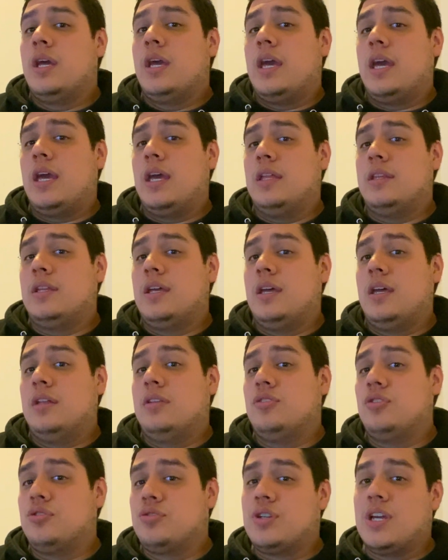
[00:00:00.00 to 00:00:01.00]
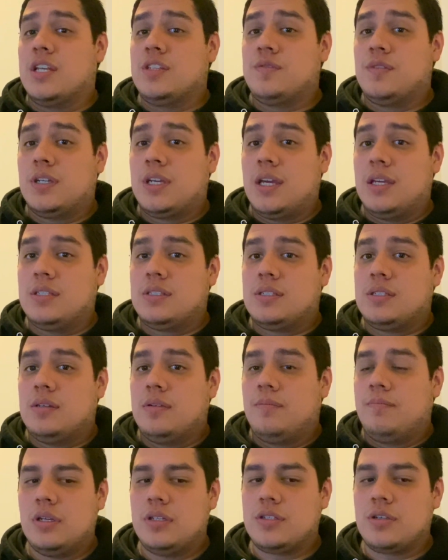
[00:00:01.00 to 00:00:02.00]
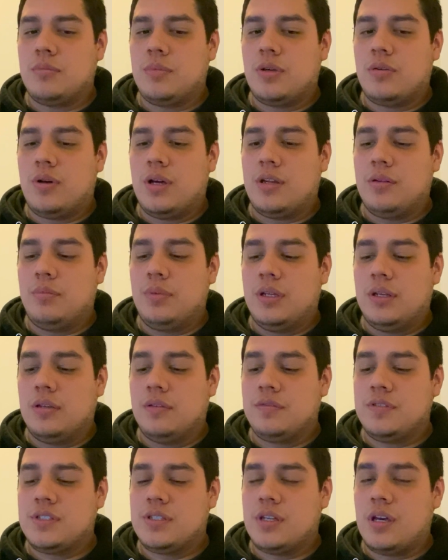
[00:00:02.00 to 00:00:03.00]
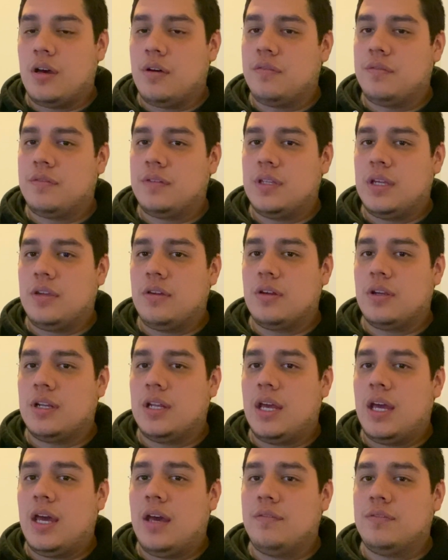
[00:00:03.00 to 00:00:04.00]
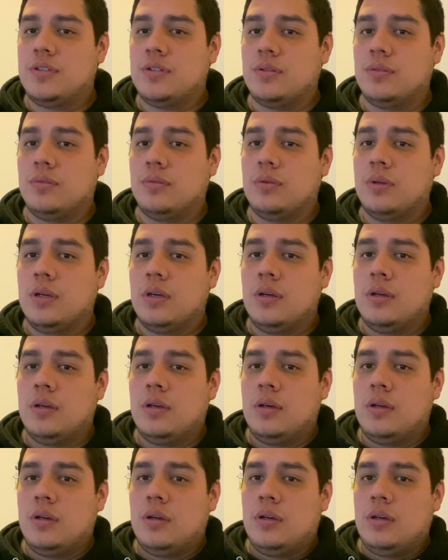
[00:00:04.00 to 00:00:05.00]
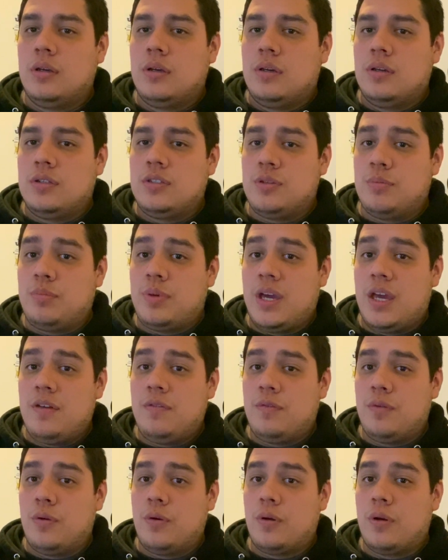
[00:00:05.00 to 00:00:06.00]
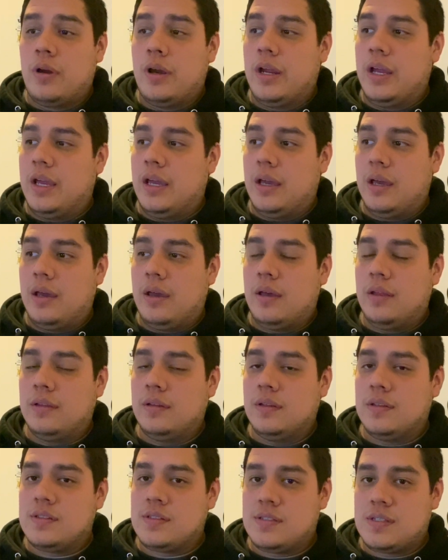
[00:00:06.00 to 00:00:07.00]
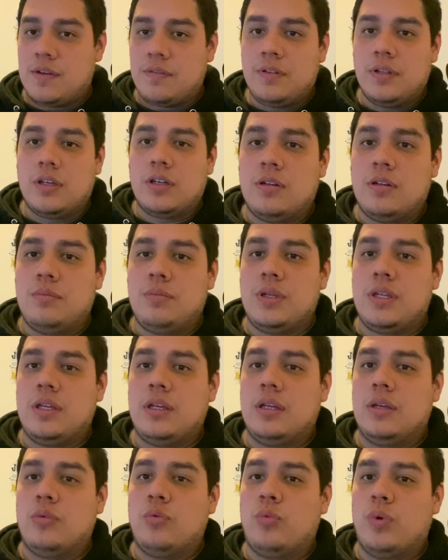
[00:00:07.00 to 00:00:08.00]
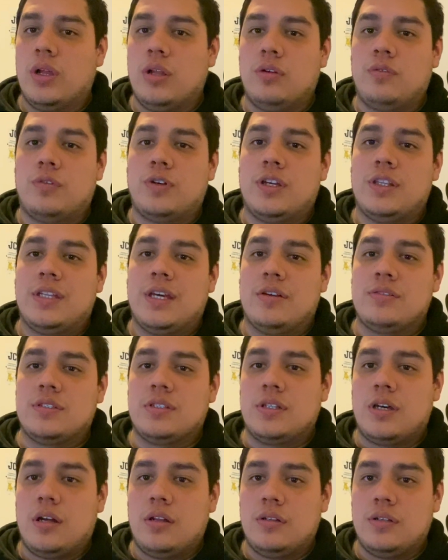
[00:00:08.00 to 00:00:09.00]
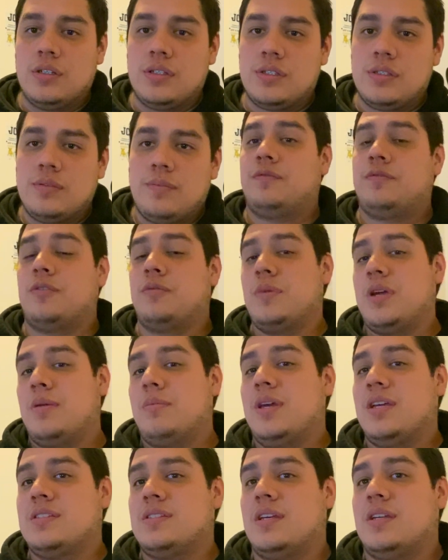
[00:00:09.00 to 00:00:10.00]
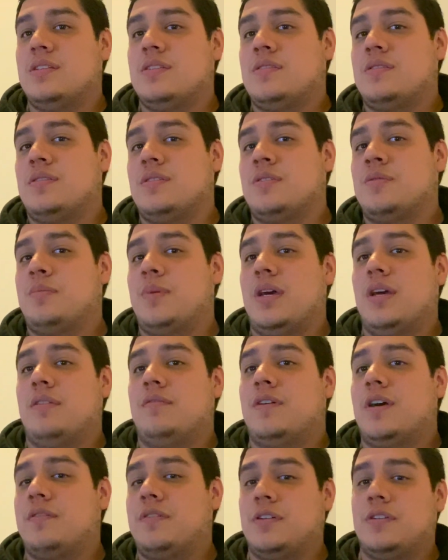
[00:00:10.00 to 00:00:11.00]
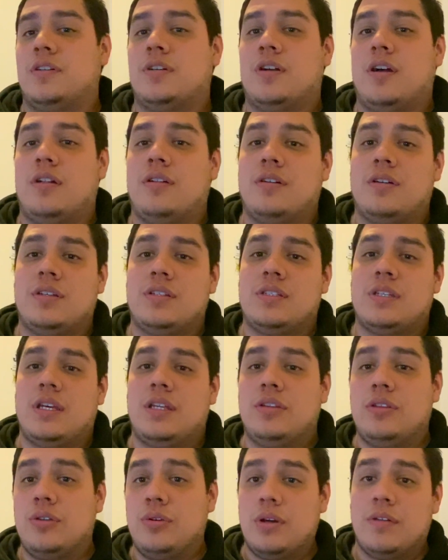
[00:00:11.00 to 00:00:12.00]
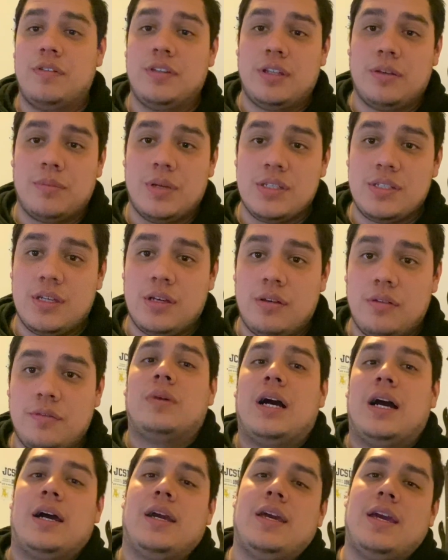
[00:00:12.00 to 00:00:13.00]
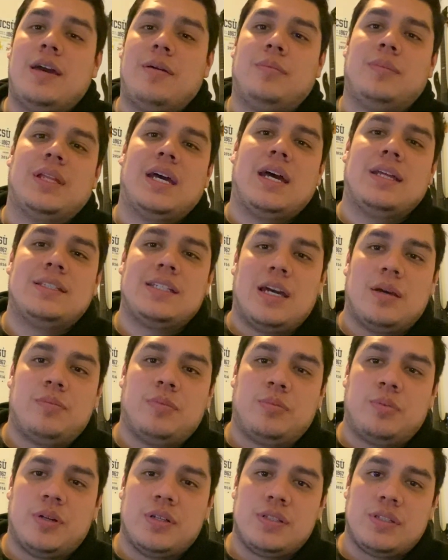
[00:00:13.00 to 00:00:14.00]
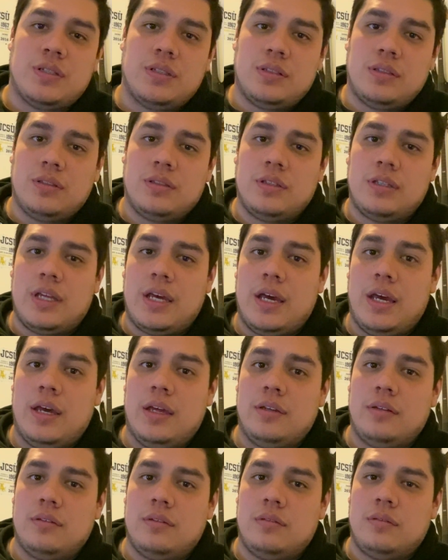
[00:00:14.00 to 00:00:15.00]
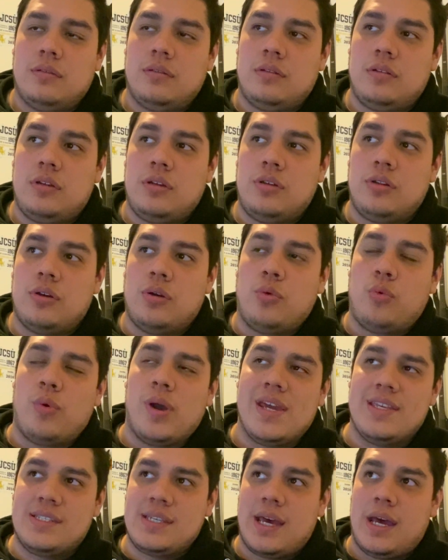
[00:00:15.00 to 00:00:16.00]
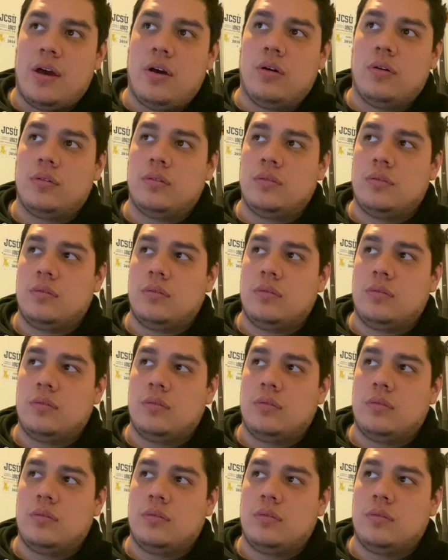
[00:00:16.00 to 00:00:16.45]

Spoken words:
and then your transfer case. It's going to be quite a bit of stuff that you're going to have to pay for, and it's definitely be well over $1,000. For me, it makes sense to spend $500 and do everything myself. I am that type of person that, you know, weighs out